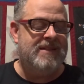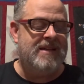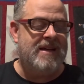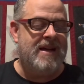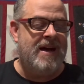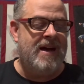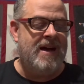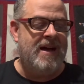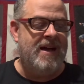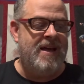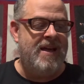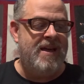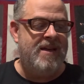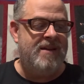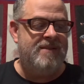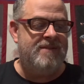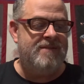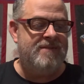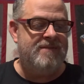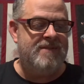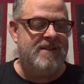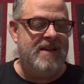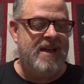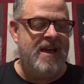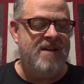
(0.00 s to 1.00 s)
I
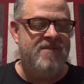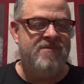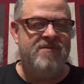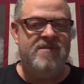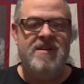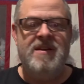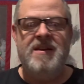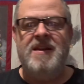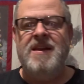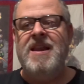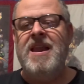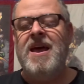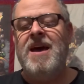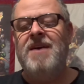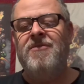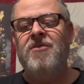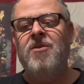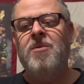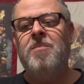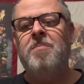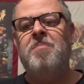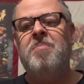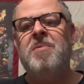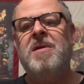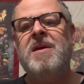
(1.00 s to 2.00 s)
have
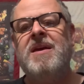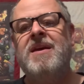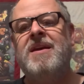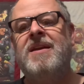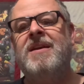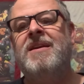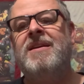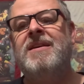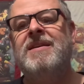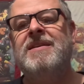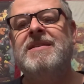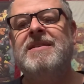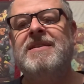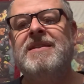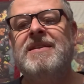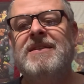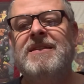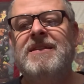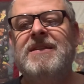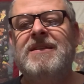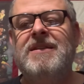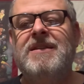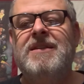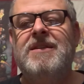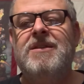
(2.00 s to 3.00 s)
never been,
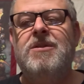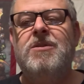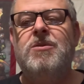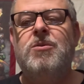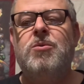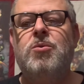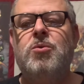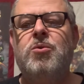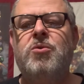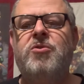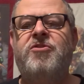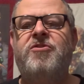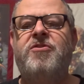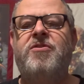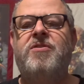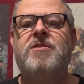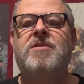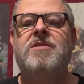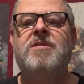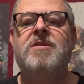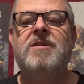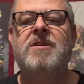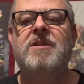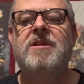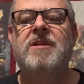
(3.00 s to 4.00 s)

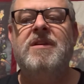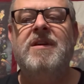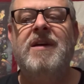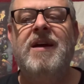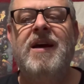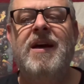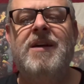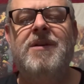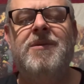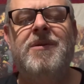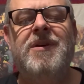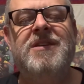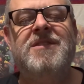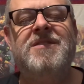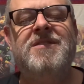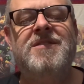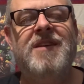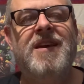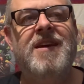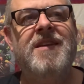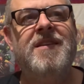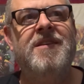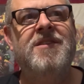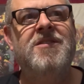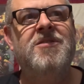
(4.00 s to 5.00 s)
how do I
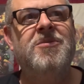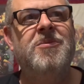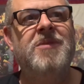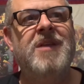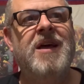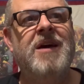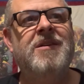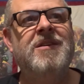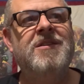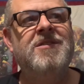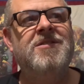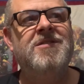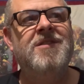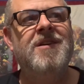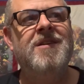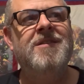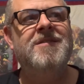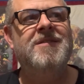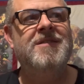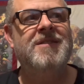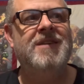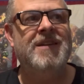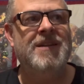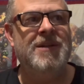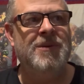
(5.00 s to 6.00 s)
say this without
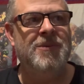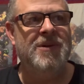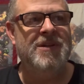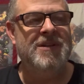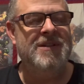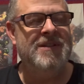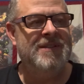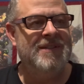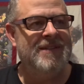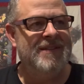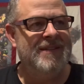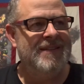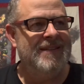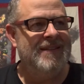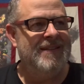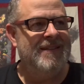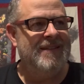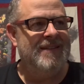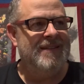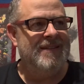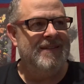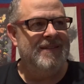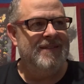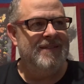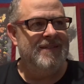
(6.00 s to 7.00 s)
insulting anyone?
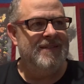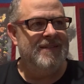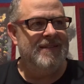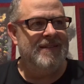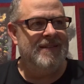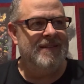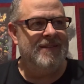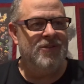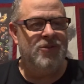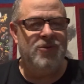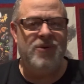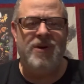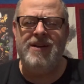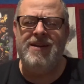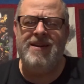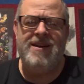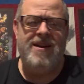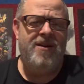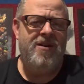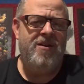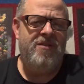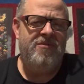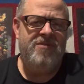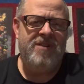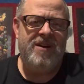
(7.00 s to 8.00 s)
Do I
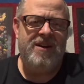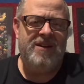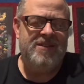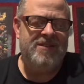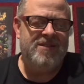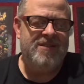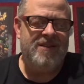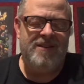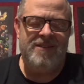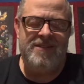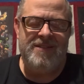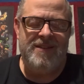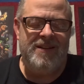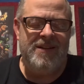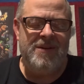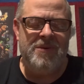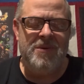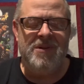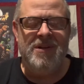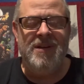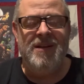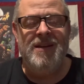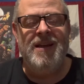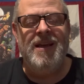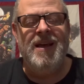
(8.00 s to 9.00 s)
care if I insult
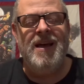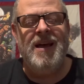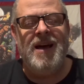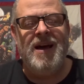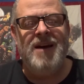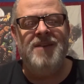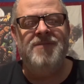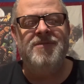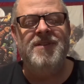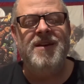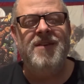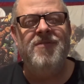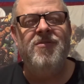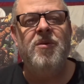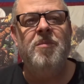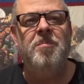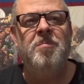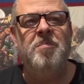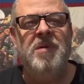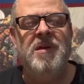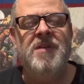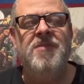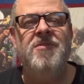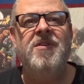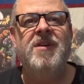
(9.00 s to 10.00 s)
anyone? I've never
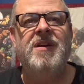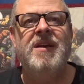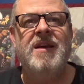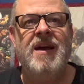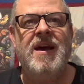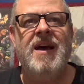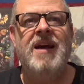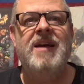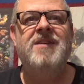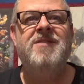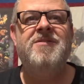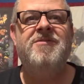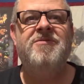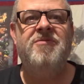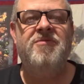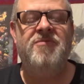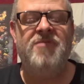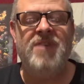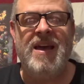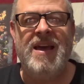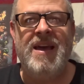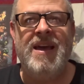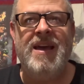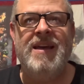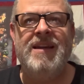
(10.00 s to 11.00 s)
been the kind of
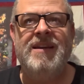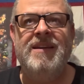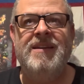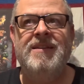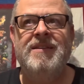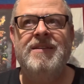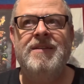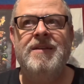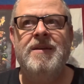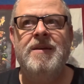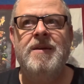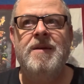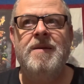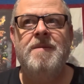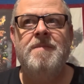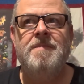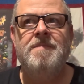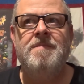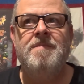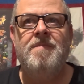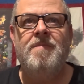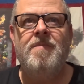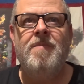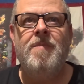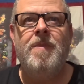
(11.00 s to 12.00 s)
fan
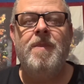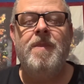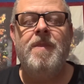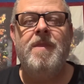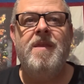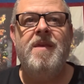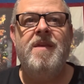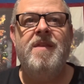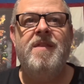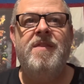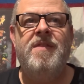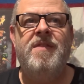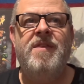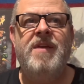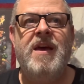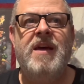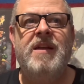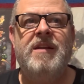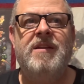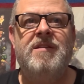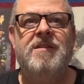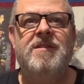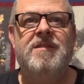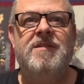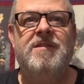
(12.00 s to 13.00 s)
that